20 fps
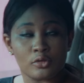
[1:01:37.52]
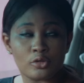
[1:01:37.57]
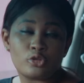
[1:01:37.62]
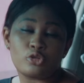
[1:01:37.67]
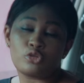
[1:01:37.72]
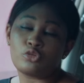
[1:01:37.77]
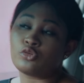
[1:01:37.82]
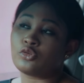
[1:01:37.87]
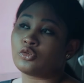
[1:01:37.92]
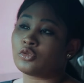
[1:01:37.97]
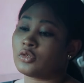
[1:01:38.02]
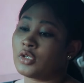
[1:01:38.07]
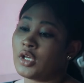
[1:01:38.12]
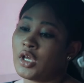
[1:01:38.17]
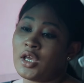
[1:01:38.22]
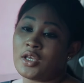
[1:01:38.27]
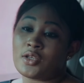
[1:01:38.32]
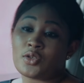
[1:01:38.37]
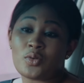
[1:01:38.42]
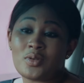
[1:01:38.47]
Good.
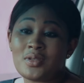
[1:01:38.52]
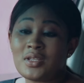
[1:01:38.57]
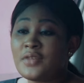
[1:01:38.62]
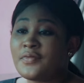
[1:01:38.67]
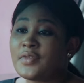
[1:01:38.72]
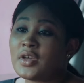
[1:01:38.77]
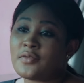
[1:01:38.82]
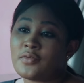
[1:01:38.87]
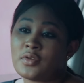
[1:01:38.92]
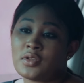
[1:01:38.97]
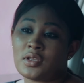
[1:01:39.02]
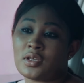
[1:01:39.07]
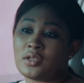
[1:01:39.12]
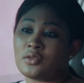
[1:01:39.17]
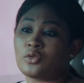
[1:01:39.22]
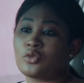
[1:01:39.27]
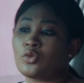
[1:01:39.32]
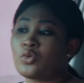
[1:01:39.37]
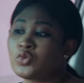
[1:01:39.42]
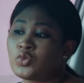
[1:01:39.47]
So leave
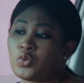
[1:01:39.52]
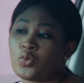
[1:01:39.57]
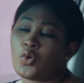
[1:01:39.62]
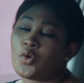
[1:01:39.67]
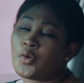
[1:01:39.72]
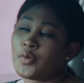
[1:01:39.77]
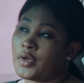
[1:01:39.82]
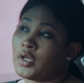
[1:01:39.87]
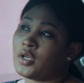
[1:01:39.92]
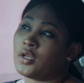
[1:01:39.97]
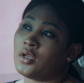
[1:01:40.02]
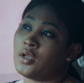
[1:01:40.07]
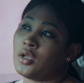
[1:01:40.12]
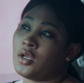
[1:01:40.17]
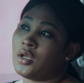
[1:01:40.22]
everything. Don't worry.